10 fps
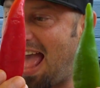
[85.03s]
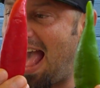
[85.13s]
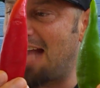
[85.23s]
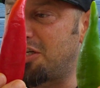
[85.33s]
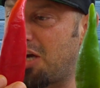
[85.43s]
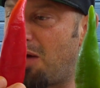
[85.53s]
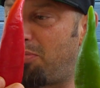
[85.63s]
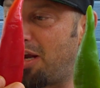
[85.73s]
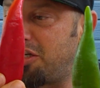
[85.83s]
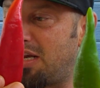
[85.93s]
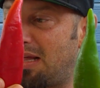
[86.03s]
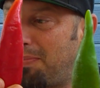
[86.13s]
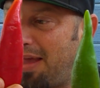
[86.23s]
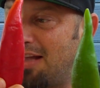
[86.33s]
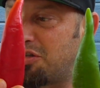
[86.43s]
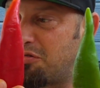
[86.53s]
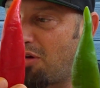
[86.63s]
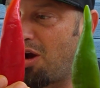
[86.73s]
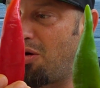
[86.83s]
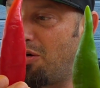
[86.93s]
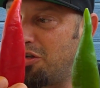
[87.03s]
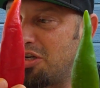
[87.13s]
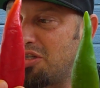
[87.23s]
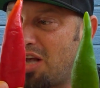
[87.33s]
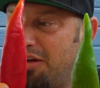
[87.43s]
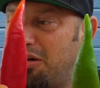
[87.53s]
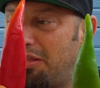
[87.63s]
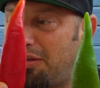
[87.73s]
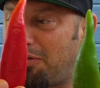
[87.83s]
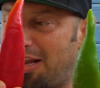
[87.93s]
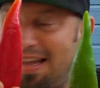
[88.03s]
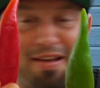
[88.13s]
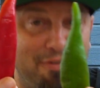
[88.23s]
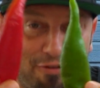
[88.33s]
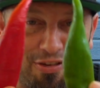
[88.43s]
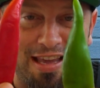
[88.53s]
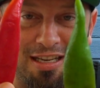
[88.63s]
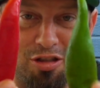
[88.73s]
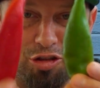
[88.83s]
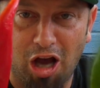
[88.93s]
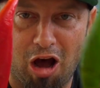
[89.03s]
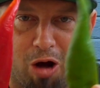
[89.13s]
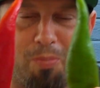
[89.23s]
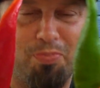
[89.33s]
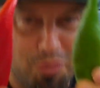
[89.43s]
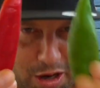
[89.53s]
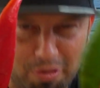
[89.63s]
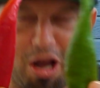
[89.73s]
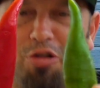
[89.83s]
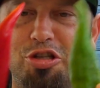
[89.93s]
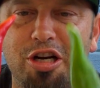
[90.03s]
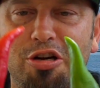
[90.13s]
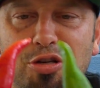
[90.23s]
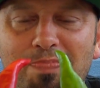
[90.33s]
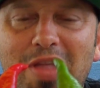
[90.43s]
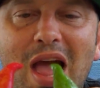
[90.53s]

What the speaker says: Hatch Lumbre chili plants grow just under 3 feet tall. Here we go. Cheers.